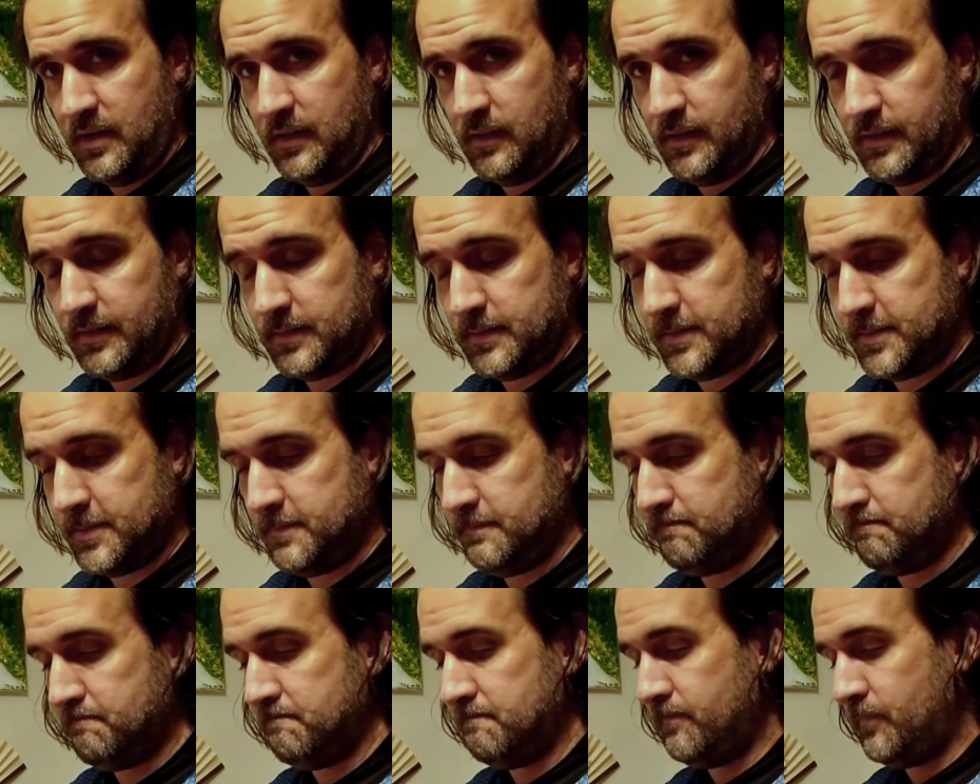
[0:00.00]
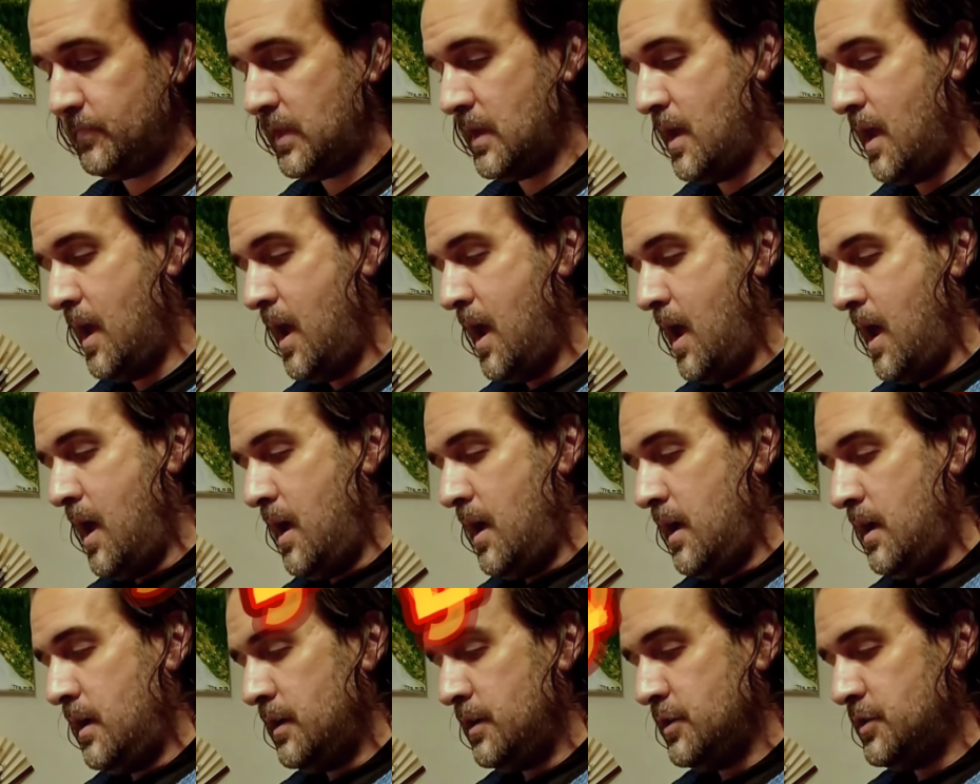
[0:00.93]
Neelix."
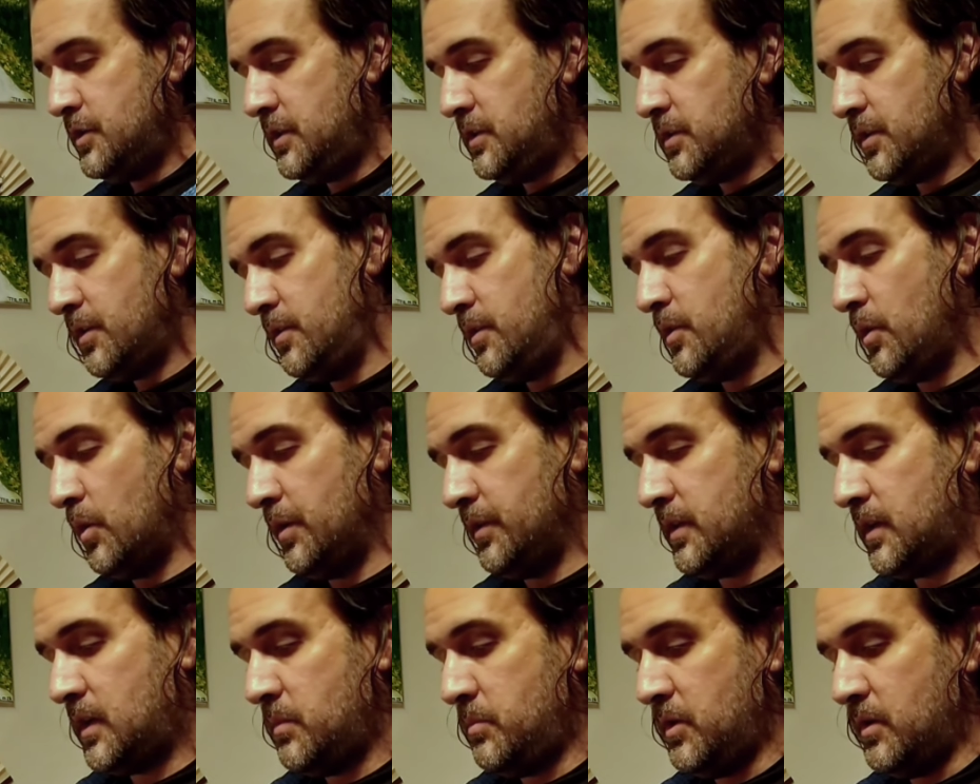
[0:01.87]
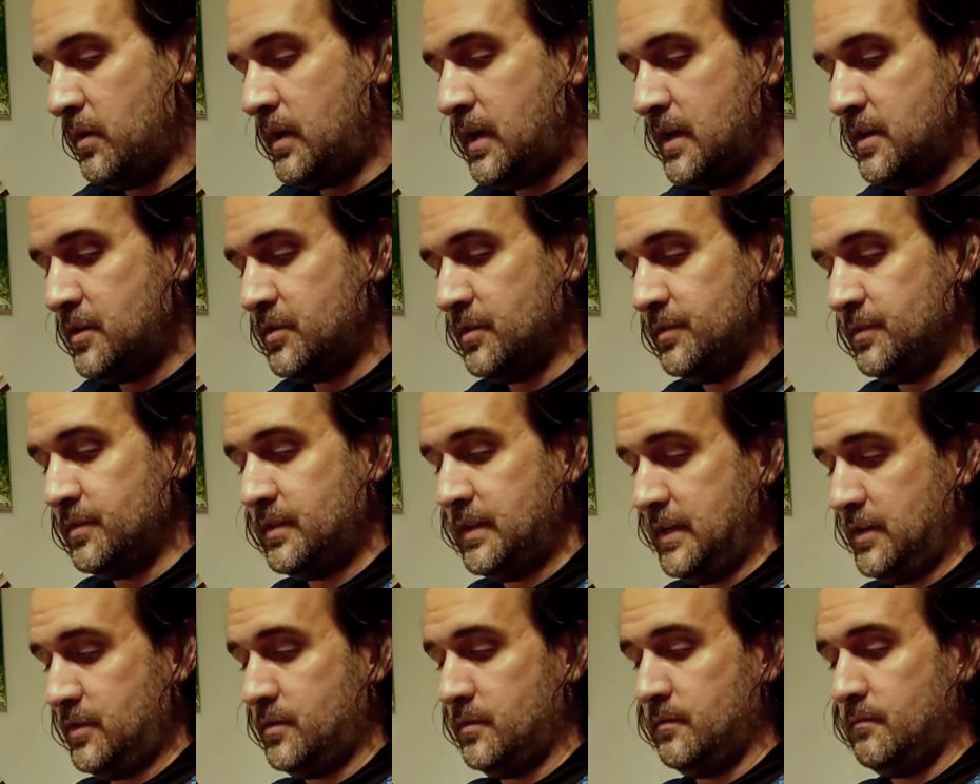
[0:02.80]
She turned toward the communication
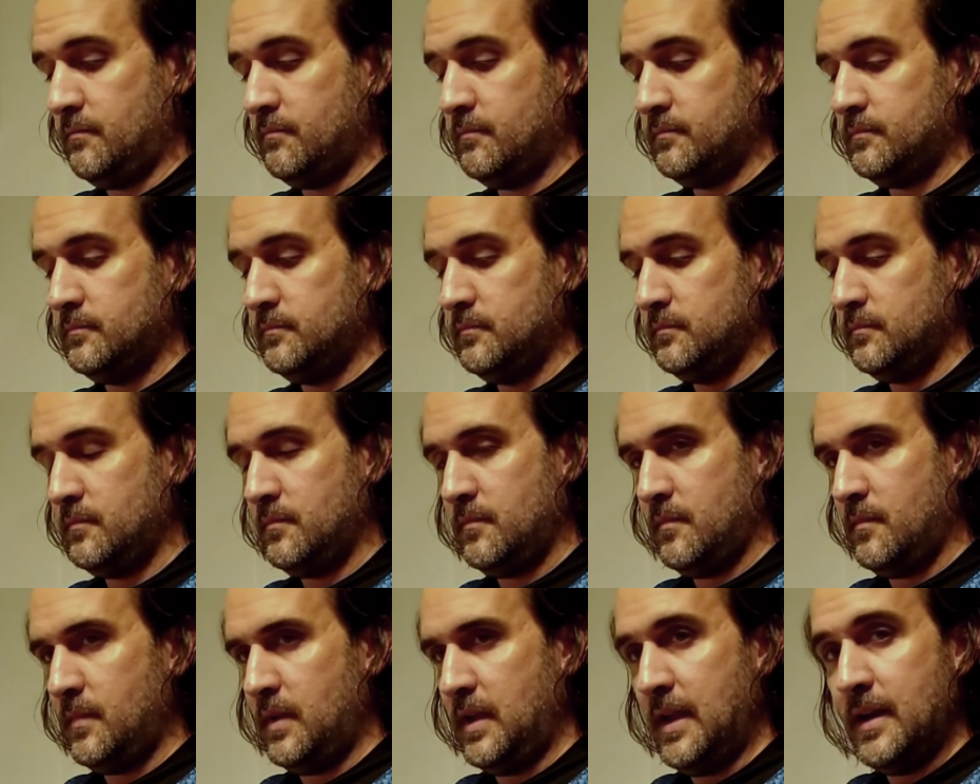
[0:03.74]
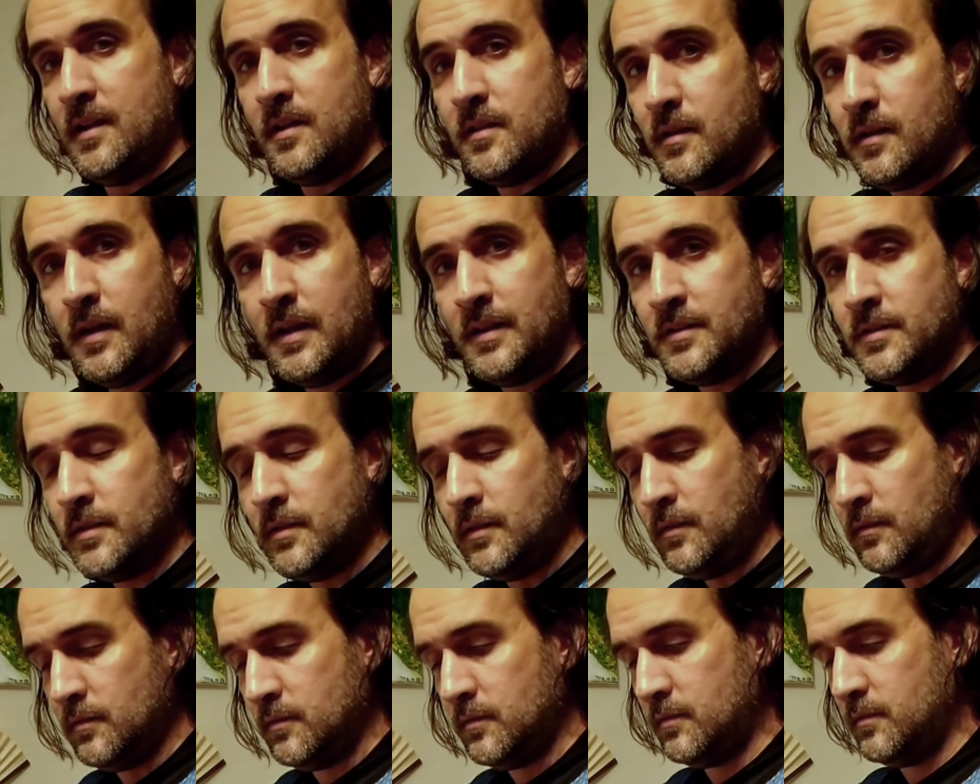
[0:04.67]
station. "Anything,
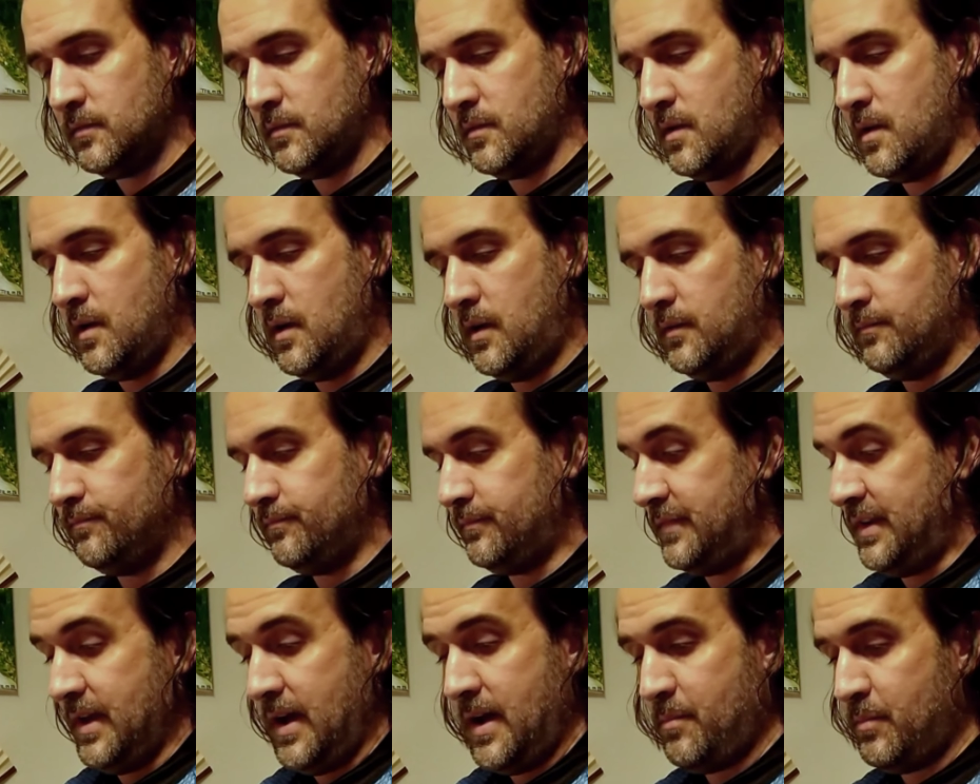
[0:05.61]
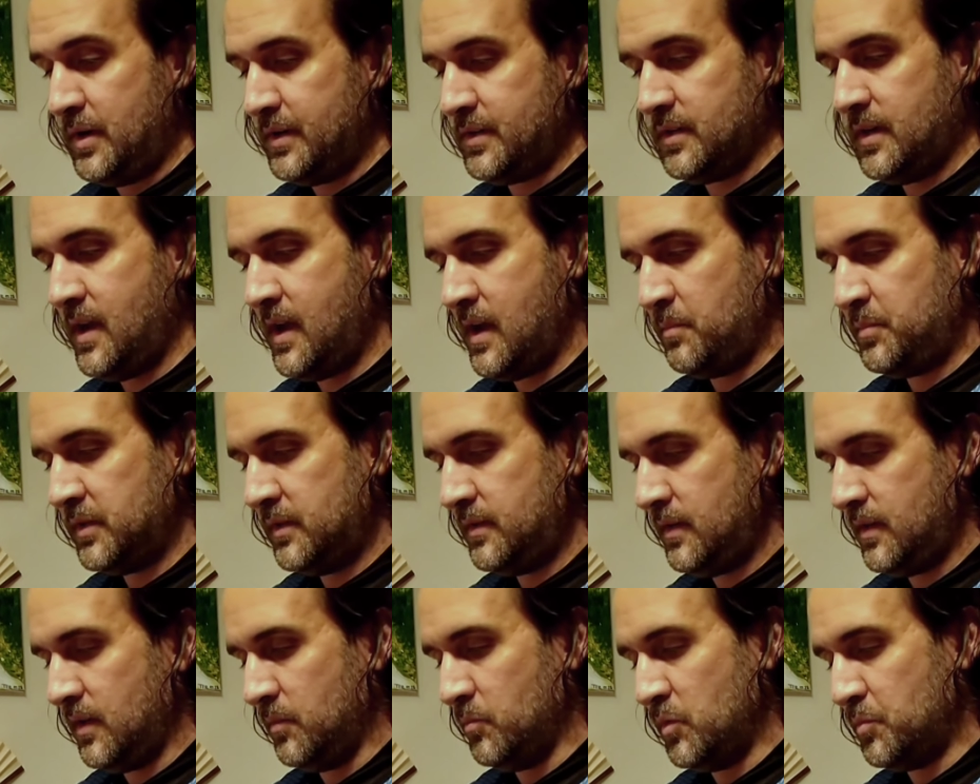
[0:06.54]
Ensign?" "Not much,
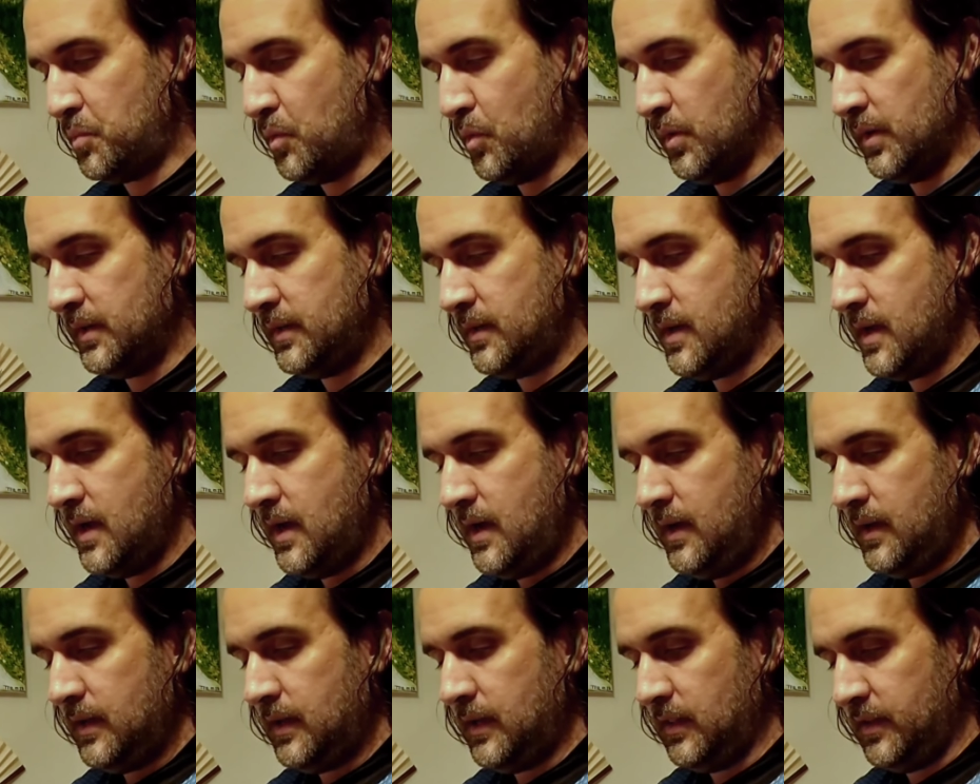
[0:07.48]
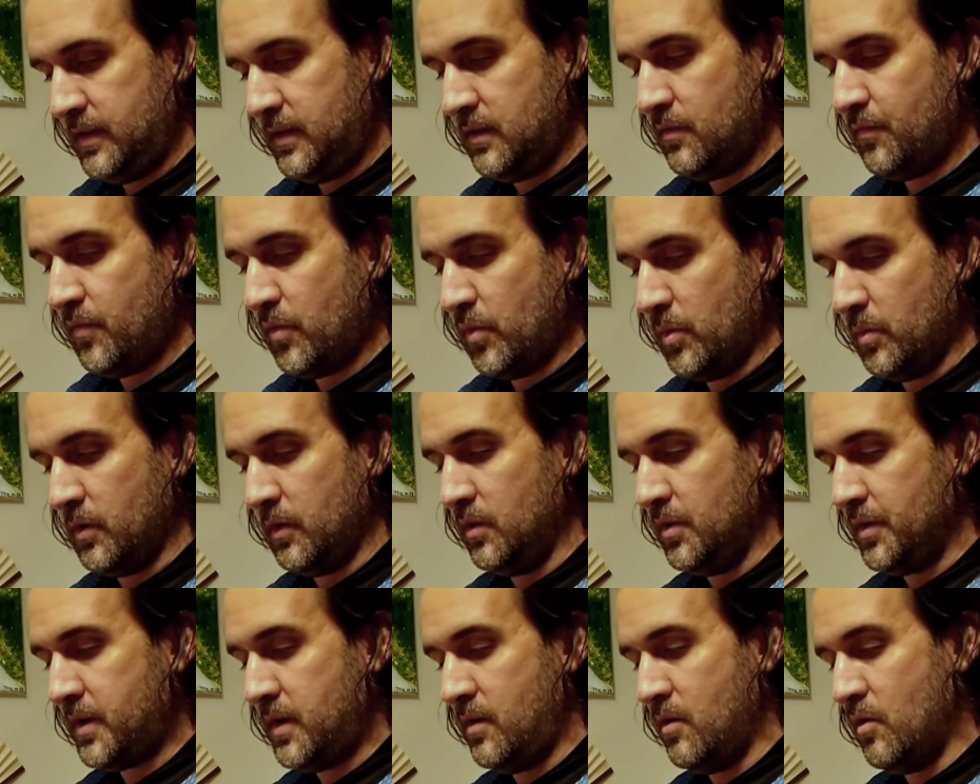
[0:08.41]
Captain," Kim reported. He leaned
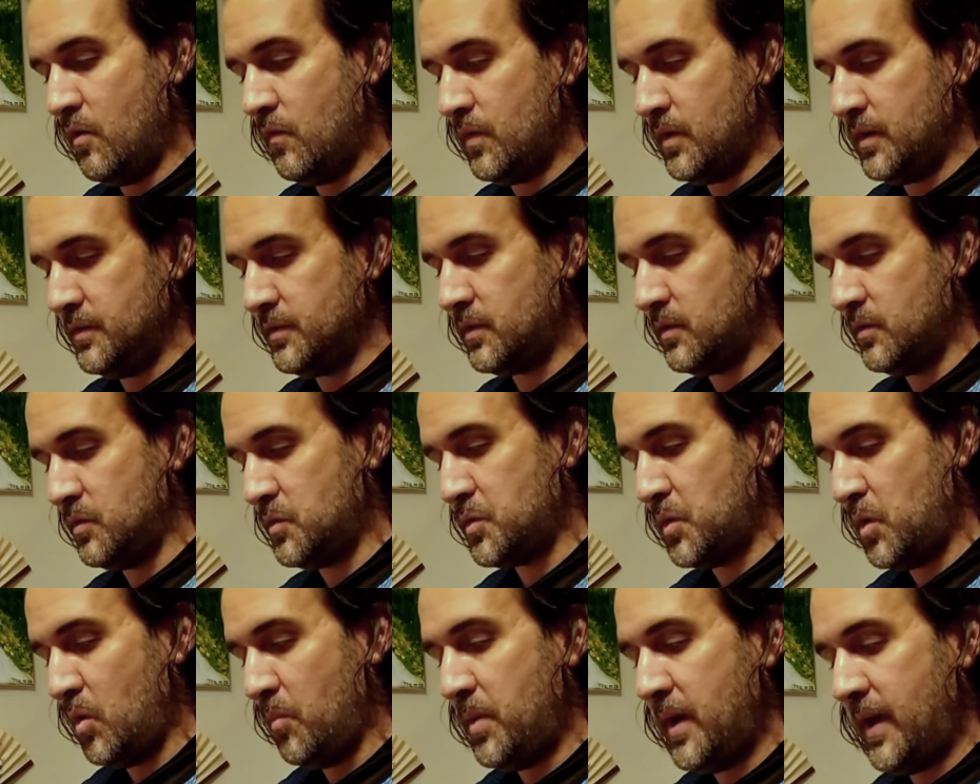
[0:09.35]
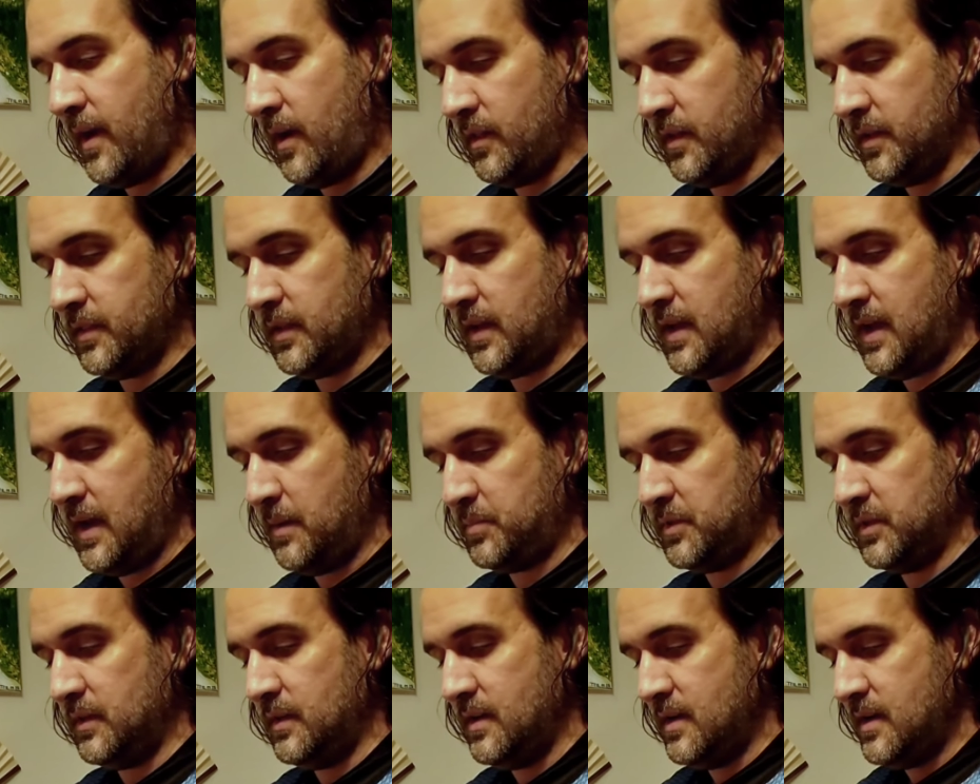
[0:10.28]
forward, looking over his control panel at the
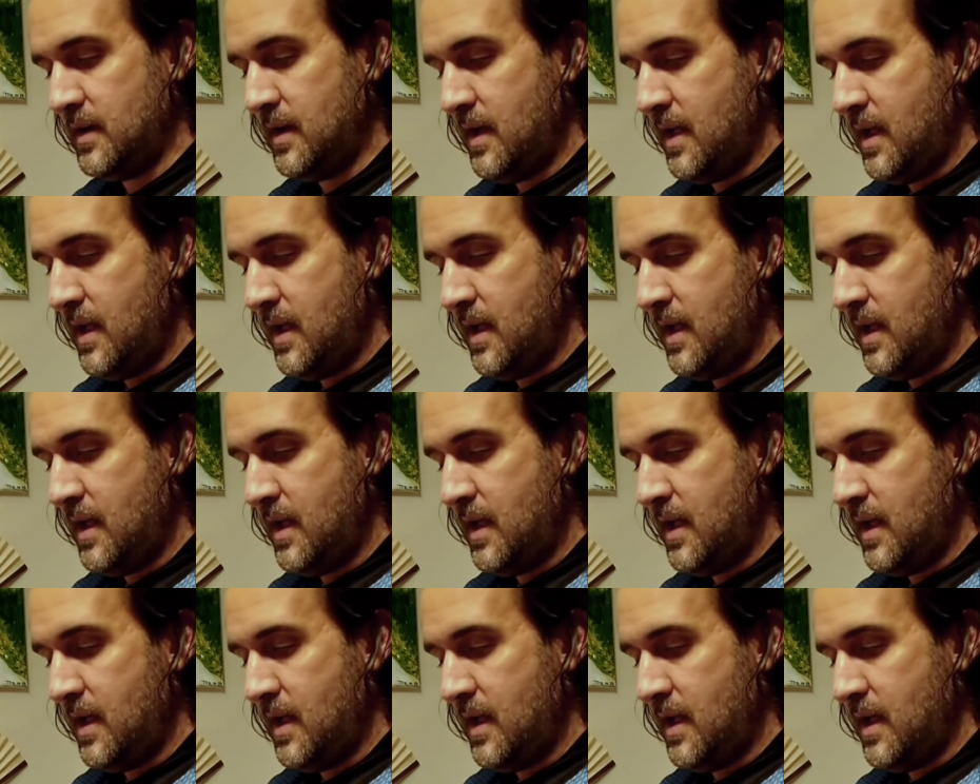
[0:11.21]
captain.